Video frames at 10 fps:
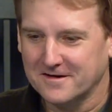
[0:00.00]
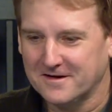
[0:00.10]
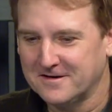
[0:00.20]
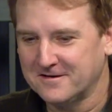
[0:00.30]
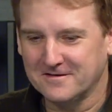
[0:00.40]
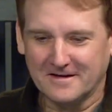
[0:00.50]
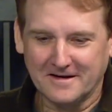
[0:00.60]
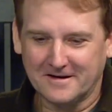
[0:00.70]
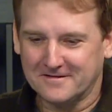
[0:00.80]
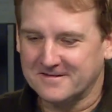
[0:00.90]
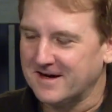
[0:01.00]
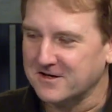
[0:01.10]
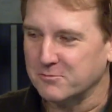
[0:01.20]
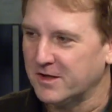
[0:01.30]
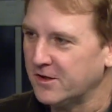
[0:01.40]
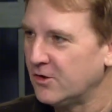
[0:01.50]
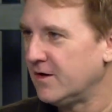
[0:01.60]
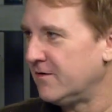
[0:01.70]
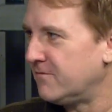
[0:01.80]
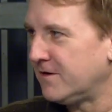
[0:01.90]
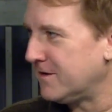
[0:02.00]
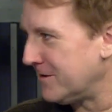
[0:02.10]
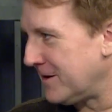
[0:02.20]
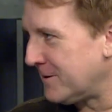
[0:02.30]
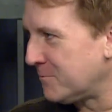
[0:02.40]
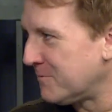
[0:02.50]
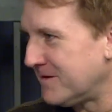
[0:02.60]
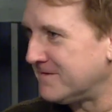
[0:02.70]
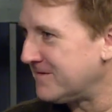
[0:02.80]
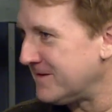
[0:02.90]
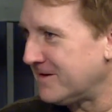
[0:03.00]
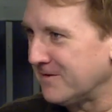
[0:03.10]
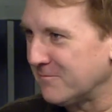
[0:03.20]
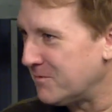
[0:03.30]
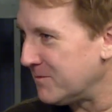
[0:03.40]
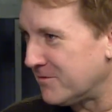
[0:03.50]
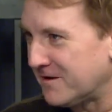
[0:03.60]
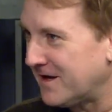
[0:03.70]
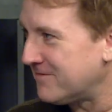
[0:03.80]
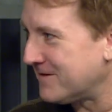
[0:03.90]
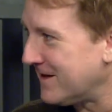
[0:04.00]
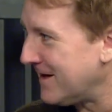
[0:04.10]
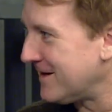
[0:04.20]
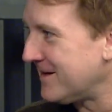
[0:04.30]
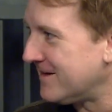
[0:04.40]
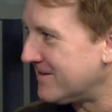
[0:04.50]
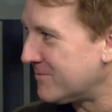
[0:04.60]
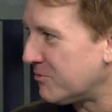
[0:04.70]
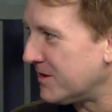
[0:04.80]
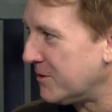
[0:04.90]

in in Sacramento in Vietnam and see people laughing at it. Huh. It's pretty